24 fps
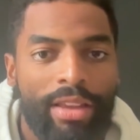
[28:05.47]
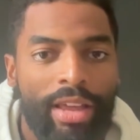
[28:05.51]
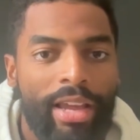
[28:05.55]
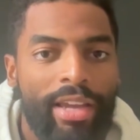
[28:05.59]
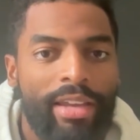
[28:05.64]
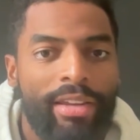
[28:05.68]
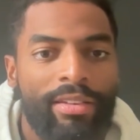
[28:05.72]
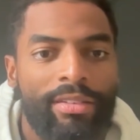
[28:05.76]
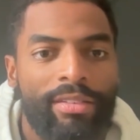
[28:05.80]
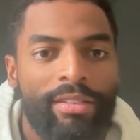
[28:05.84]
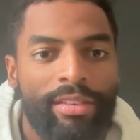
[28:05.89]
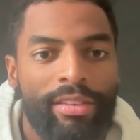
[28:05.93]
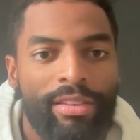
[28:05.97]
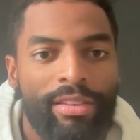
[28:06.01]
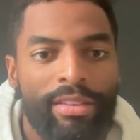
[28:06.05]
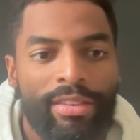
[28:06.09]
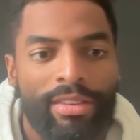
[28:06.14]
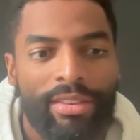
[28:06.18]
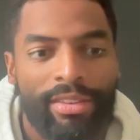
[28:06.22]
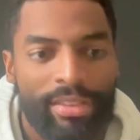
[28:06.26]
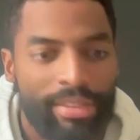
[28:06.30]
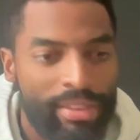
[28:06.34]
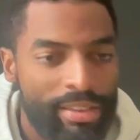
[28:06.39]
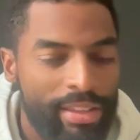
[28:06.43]
Like
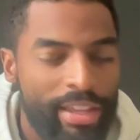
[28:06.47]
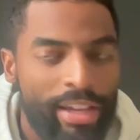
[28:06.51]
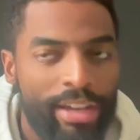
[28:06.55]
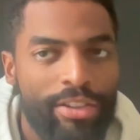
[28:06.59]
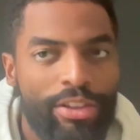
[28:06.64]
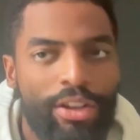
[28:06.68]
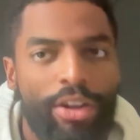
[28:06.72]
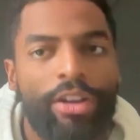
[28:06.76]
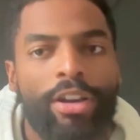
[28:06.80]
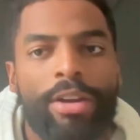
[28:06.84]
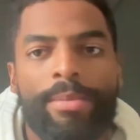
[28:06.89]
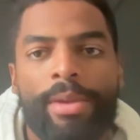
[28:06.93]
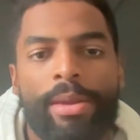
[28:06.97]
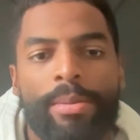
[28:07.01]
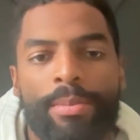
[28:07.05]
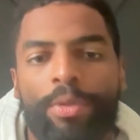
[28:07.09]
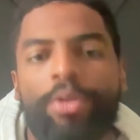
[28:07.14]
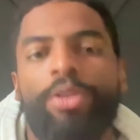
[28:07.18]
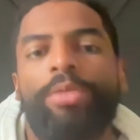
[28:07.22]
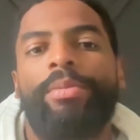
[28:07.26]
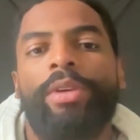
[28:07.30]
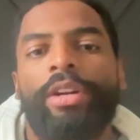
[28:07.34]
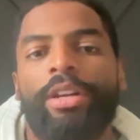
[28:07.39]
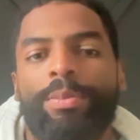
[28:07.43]
there could be
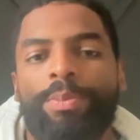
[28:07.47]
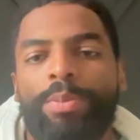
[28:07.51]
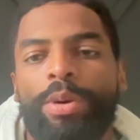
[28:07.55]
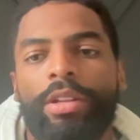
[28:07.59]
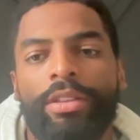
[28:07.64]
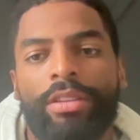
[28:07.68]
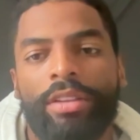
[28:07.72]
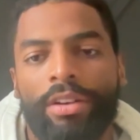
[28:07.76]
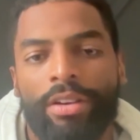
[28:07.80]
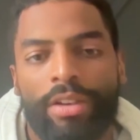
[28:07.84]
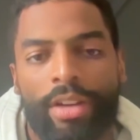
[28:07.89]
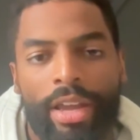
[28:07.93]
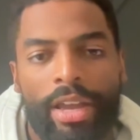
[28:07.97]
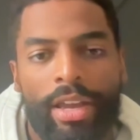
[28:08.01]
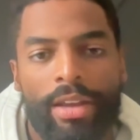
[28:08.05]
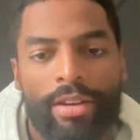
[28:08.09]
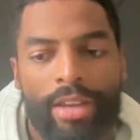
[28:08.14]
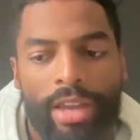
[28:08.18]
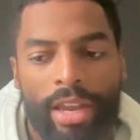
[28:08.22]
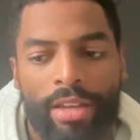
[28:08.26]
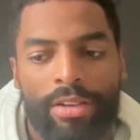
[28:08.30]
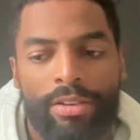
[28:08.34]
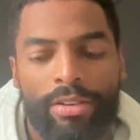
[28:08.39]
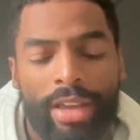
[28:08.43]
more money put there to
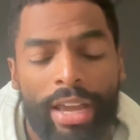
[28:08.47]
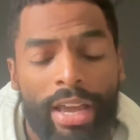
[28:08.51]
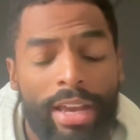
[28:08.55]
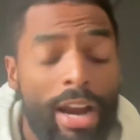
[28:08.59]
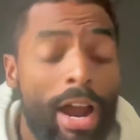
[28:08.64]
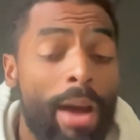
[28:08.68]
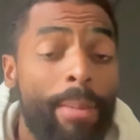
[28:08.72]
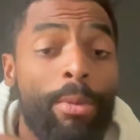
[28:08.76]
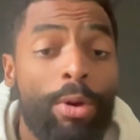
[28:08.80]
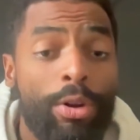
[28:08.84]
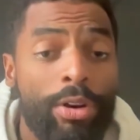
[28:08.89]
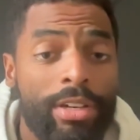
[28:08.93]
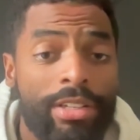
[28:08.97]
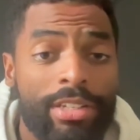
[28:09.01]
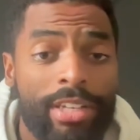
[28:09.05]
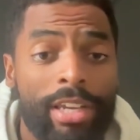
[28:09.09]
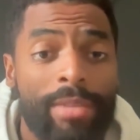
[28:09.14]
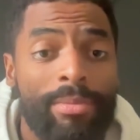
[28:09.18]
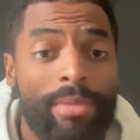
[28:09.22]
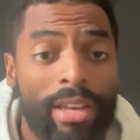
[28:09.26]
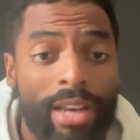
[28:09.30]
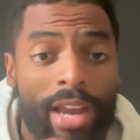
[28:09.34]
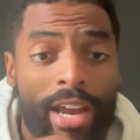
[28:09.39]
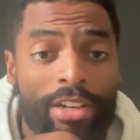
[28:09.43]
handle that. And I'm on a
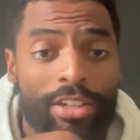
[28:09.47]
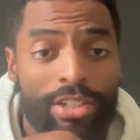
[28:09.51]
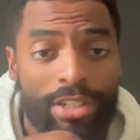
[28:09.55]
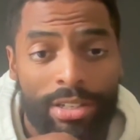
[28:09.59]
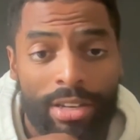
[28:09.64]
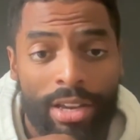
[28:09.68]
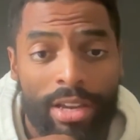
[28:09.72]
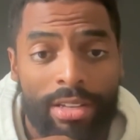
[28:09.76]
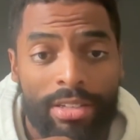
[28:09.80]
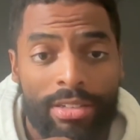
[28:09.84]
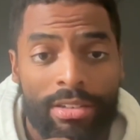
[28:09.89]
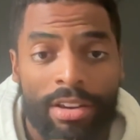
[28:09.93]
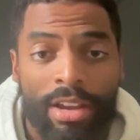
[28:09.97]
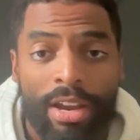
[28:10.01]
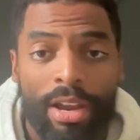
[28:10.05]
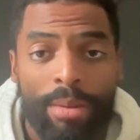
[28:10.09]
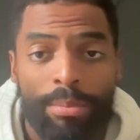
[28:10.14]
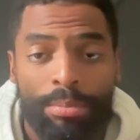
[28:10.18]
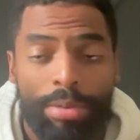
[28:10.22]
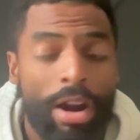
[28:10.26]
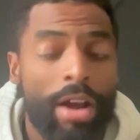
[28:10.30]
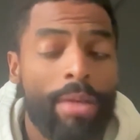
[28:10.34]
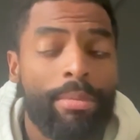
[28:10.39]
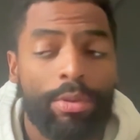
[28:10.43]
team that actually does
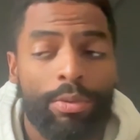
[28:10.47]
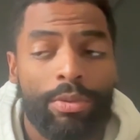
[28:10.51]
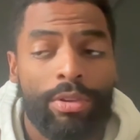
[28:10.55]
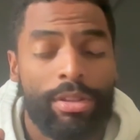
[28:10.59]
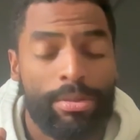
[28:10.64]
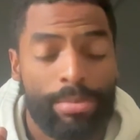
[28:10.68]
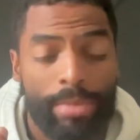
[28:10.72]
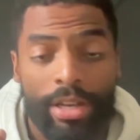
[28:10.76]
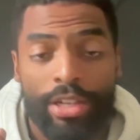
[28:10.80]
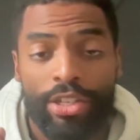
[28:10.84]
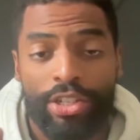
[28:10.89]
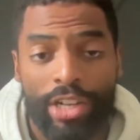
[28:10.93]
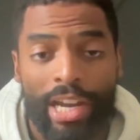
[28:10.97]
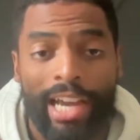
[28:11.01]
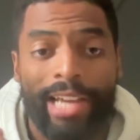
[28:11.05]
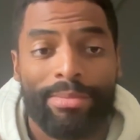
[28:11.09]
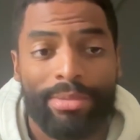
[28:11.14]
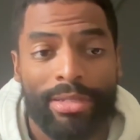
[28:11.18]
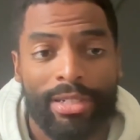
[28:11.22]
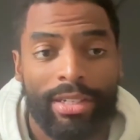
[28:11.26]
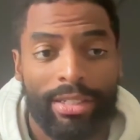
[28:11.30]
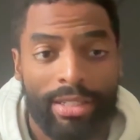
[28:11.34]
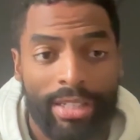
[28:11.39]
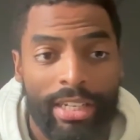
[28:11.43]
probably one of the best
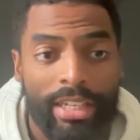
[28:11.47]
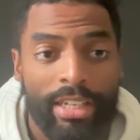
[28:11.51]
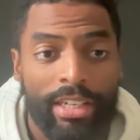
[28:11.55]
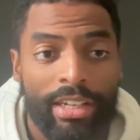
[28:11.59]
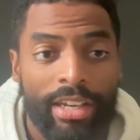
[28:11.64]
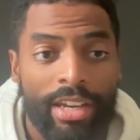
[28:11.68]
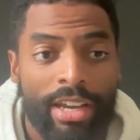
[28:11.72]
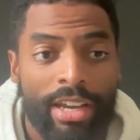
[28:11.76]
jobs in the league.